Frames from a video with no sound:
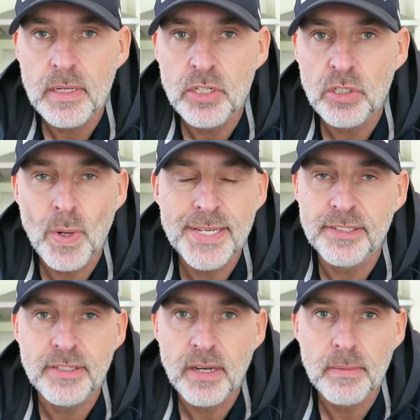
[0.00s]
Just waste
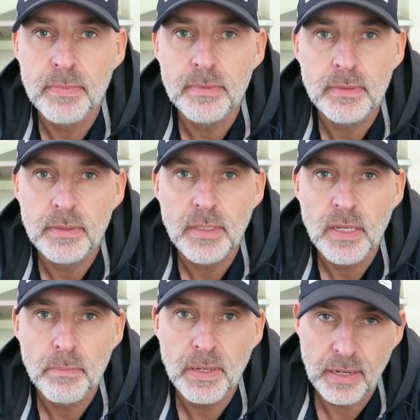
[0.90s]
of time.
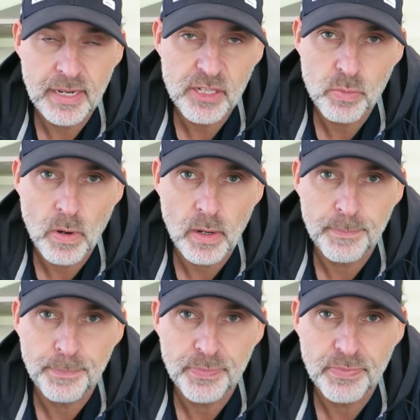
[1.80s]
But guess
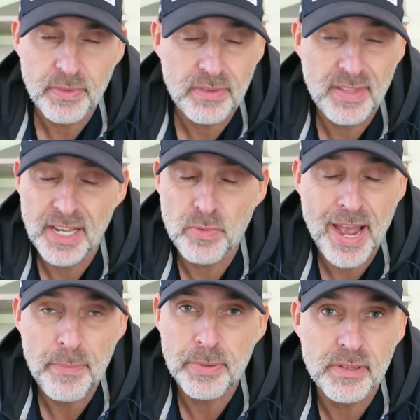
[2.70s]
what? That's what
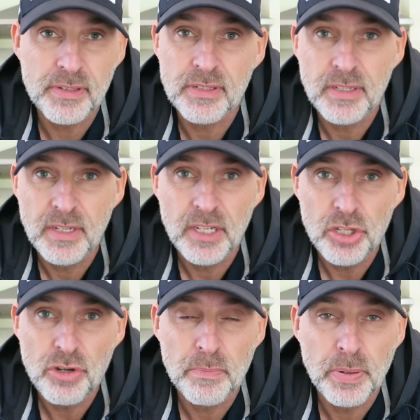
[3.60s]
happens.
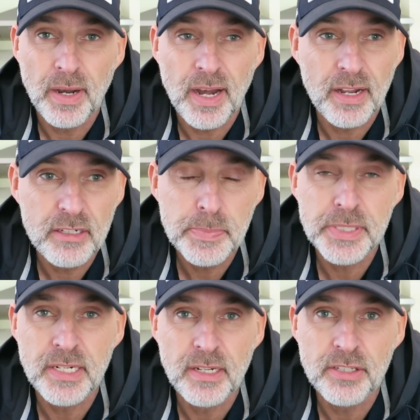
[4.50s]
You can put
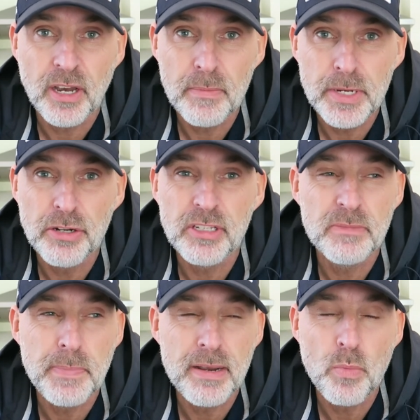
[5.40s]
100% of time, and you can
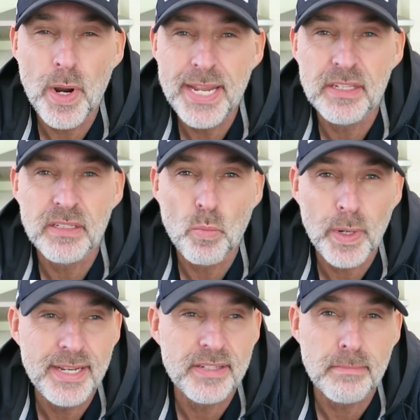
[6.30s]
spend weeks and
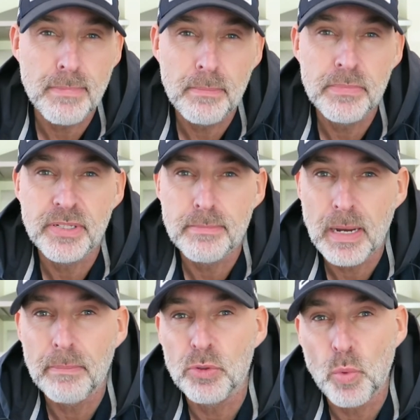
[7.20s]
weeks and
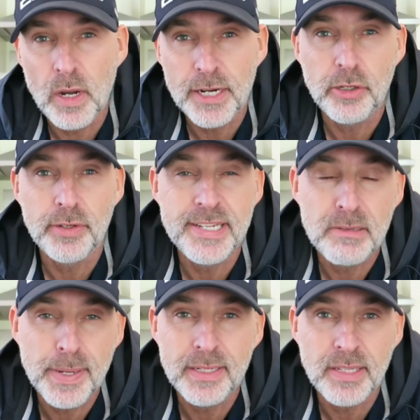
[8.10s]
months working on these
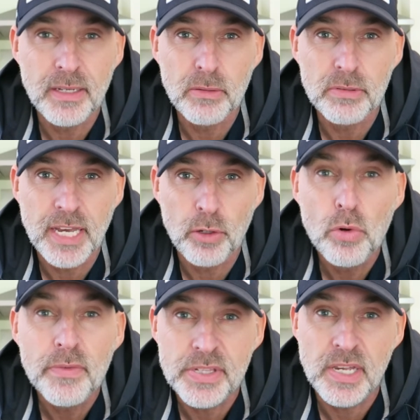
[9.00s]
big deals. And
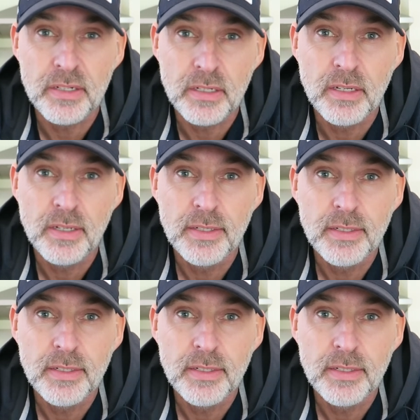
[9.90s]
all of a sudden,